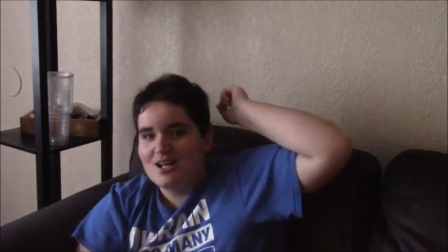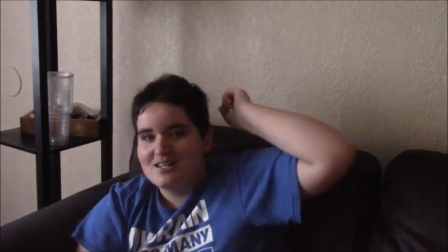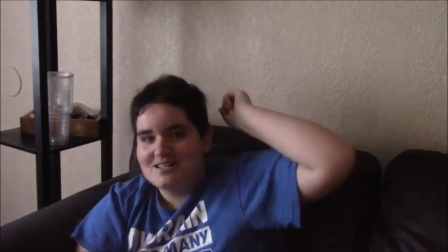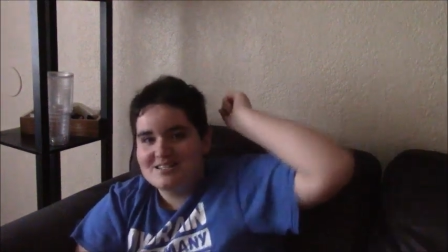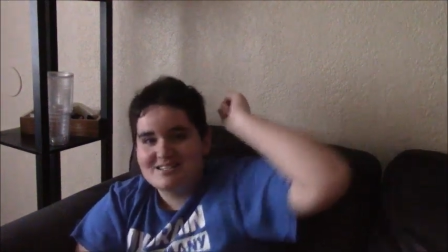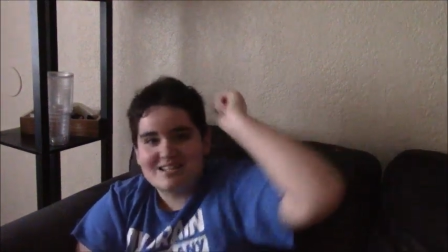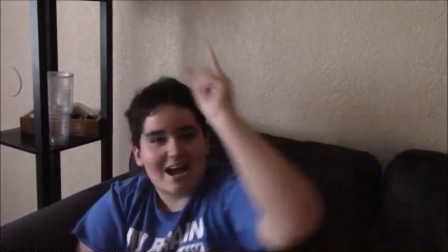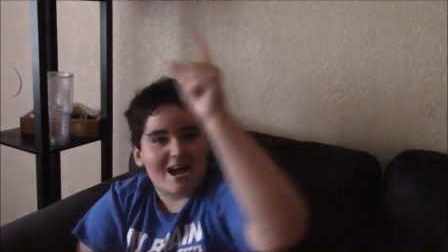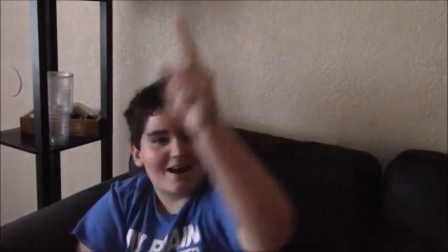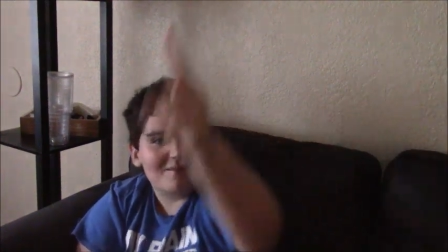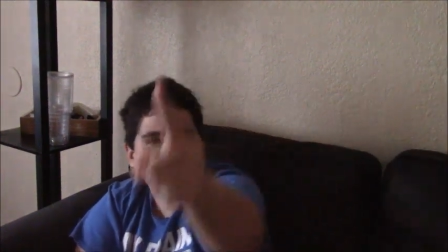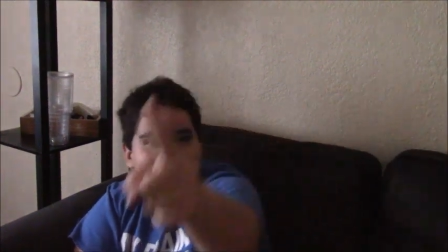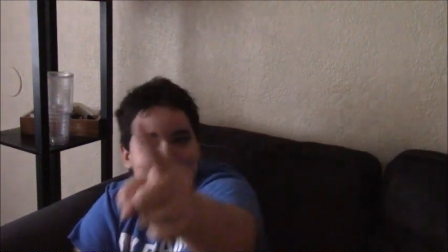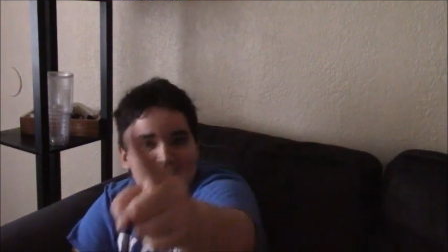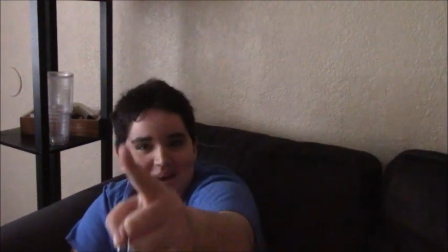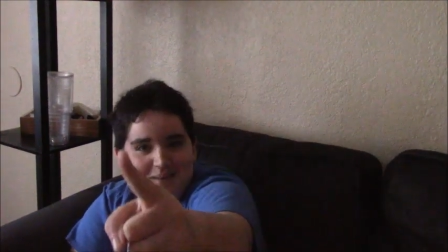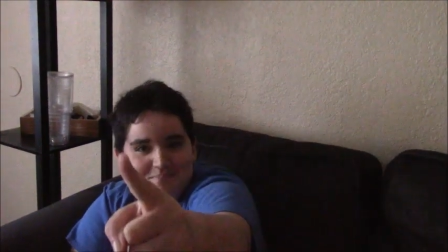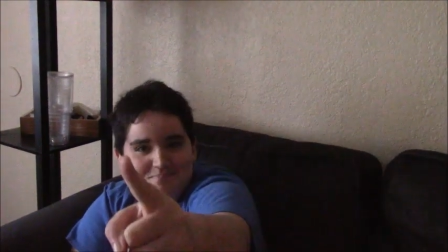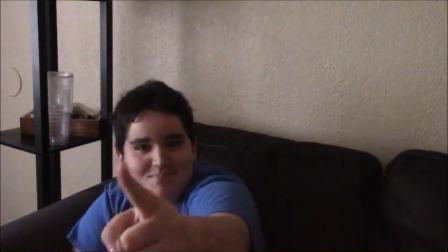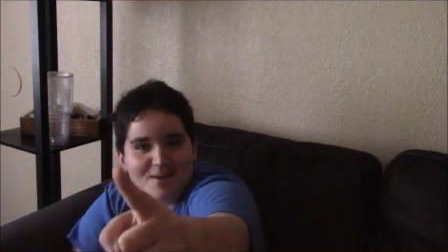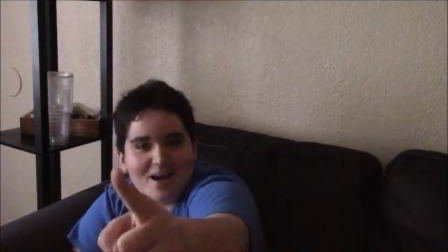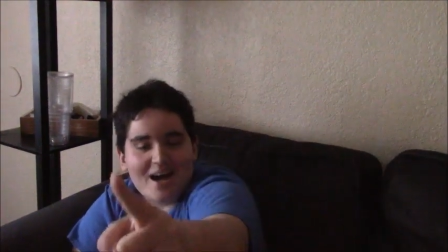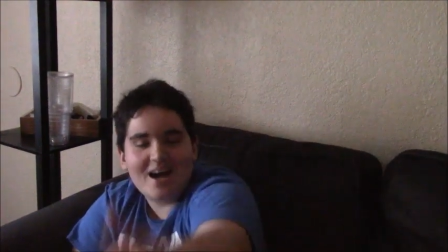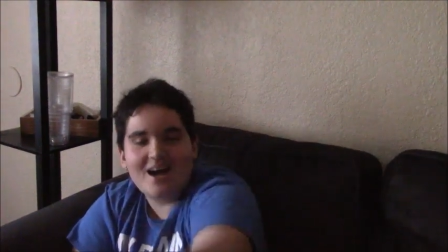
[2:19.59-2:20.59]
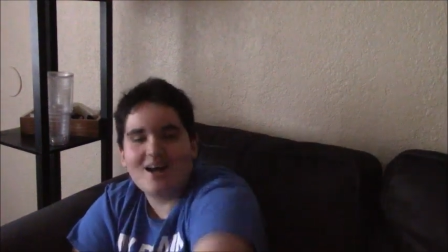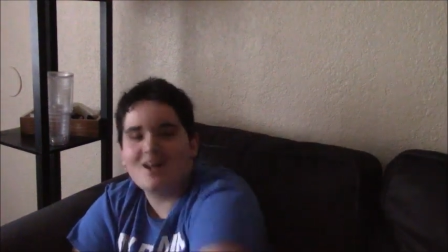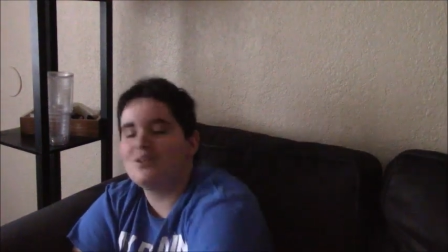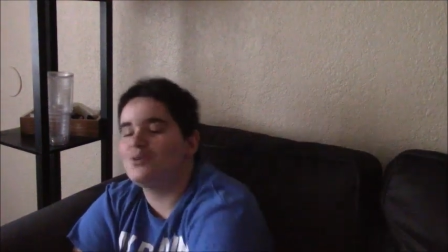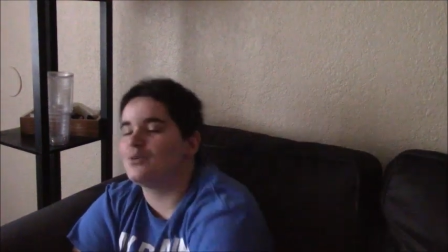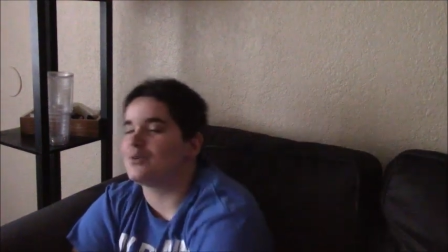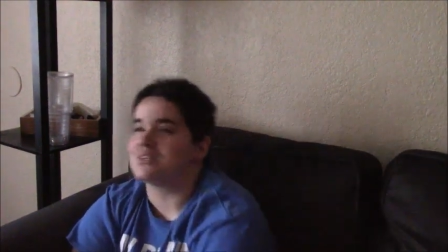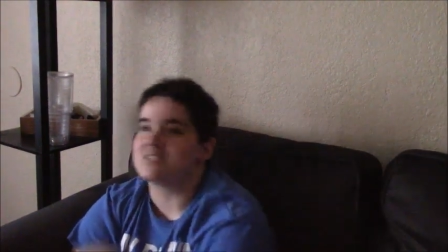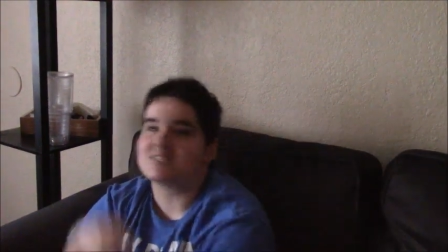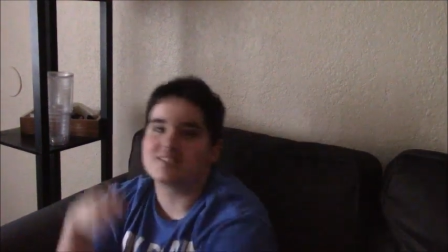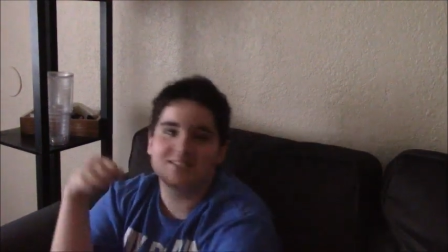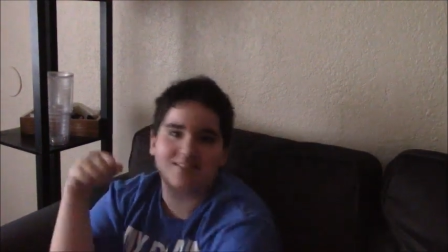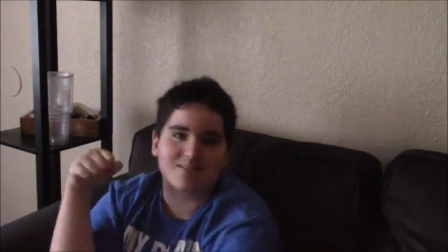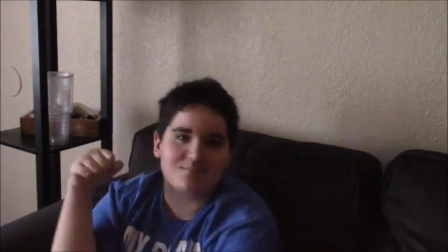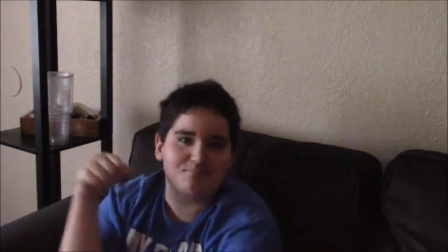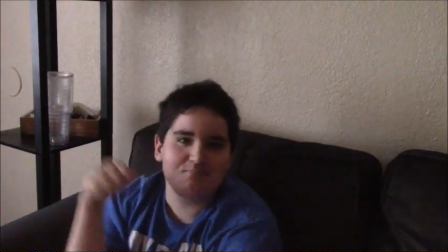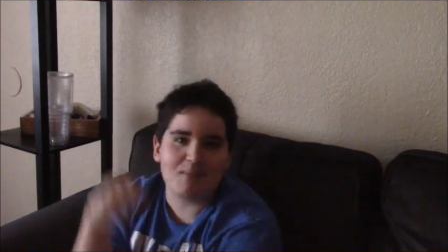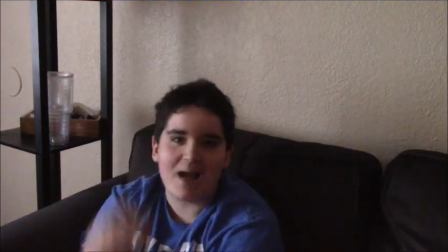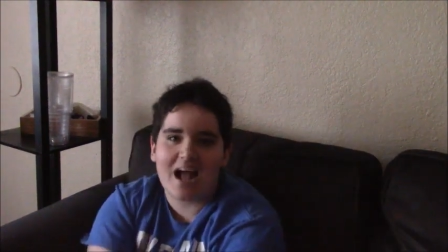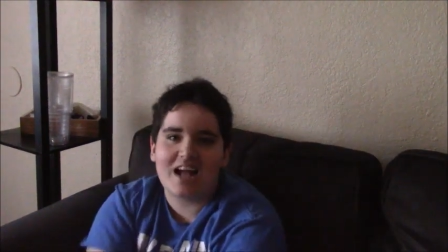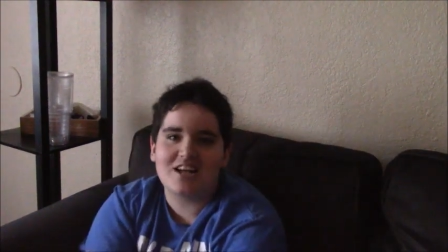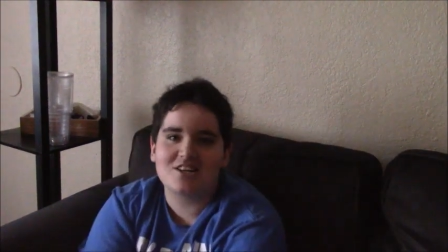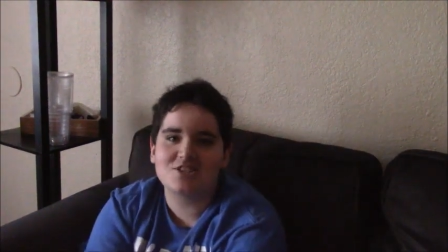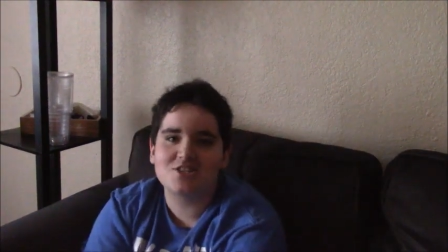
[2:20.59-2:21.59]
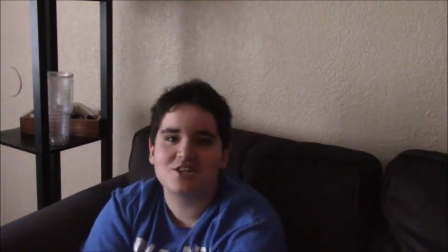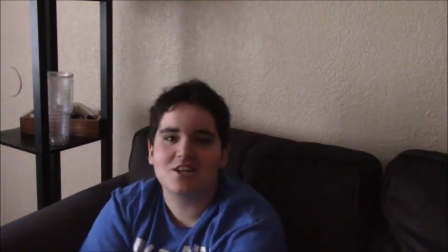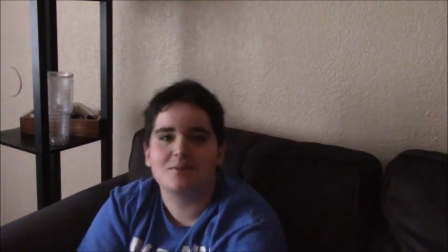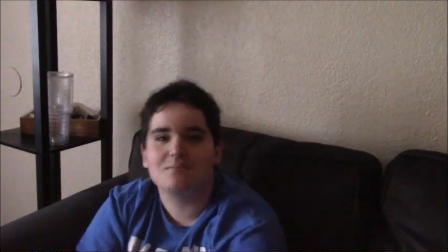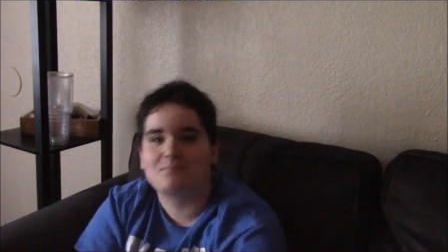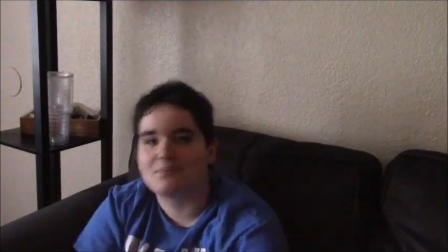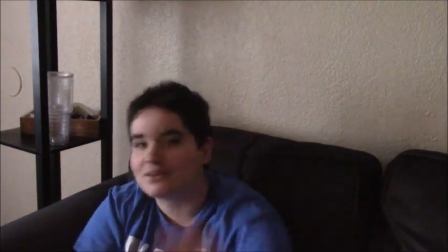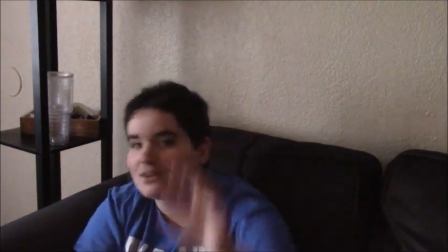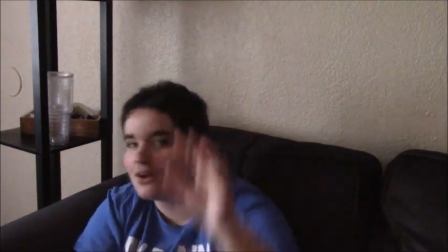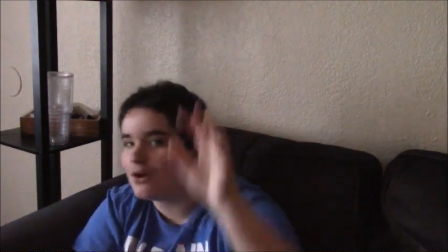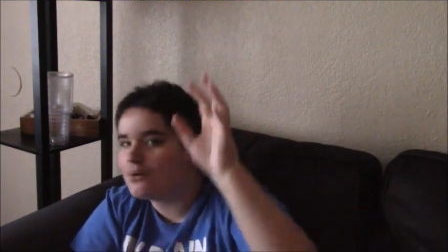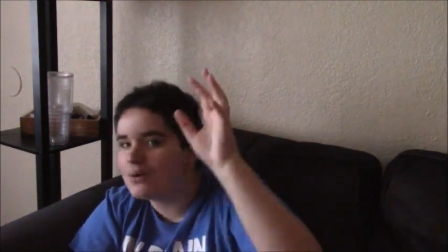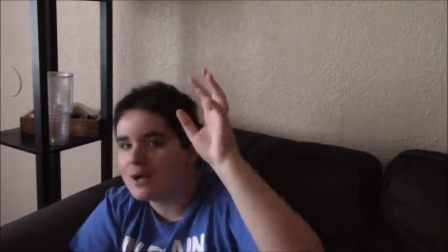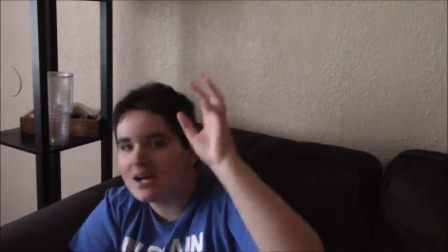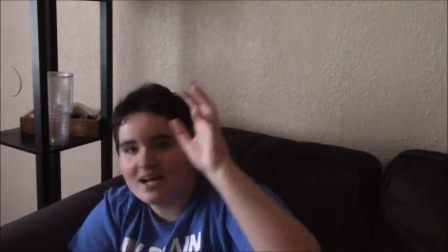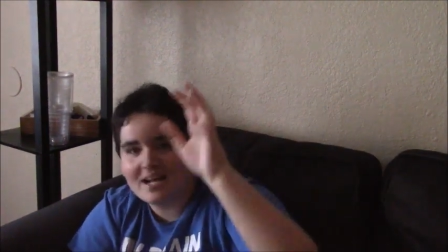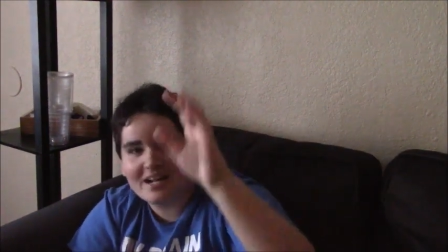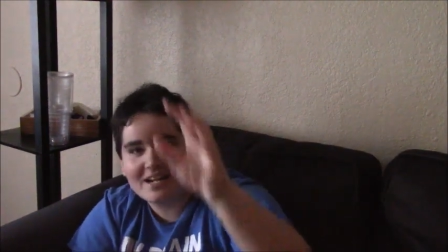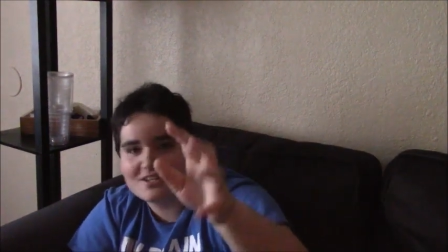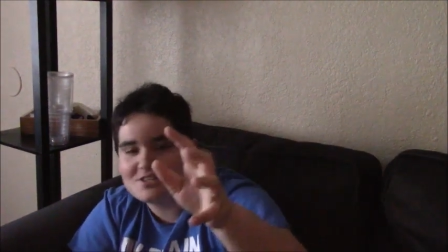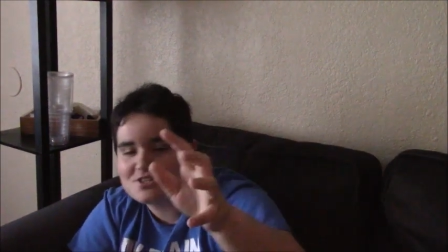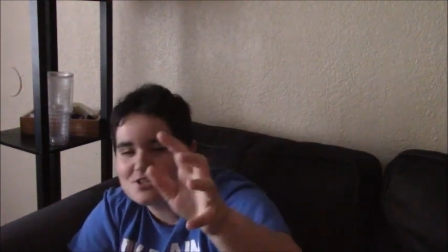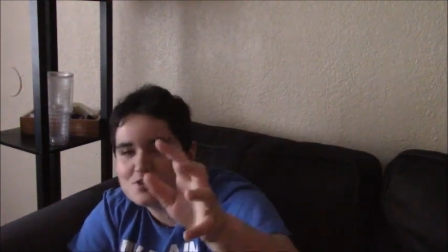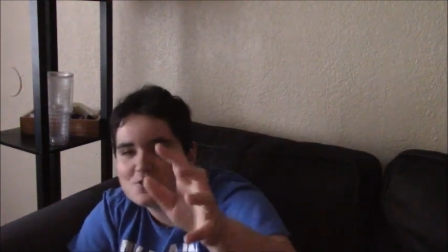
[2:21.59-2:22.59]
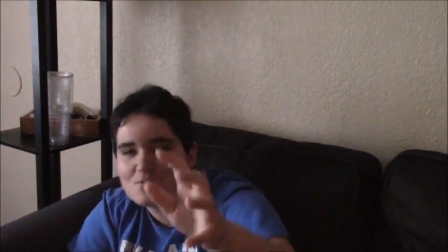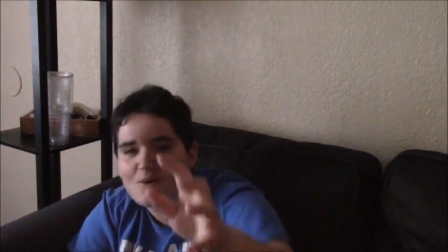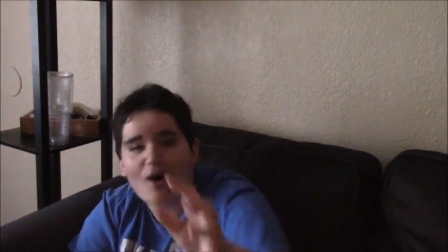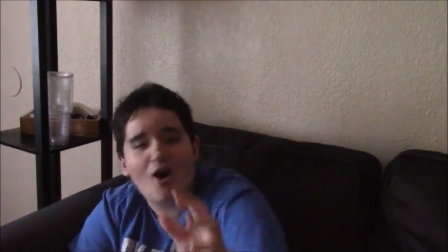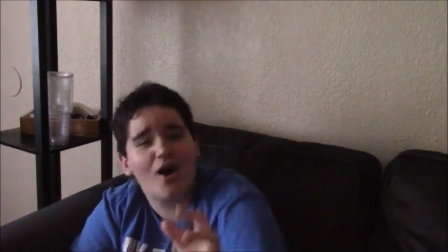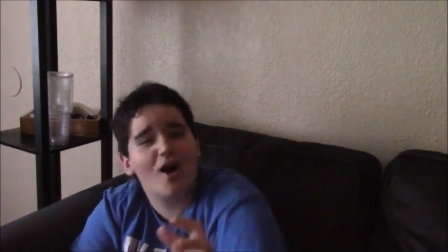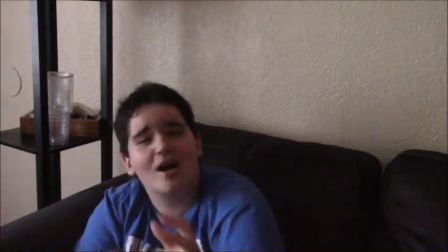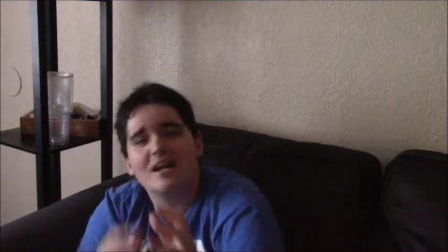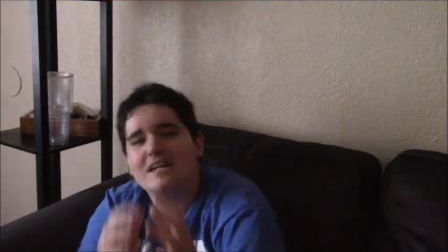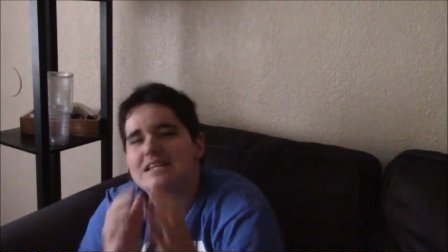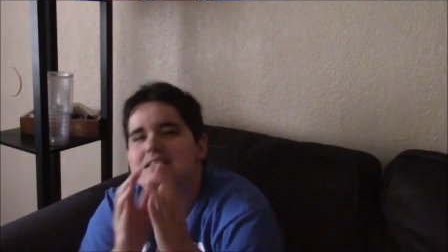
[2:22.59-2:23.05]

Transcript: tap that bell or smash it, but don't hit it too hard.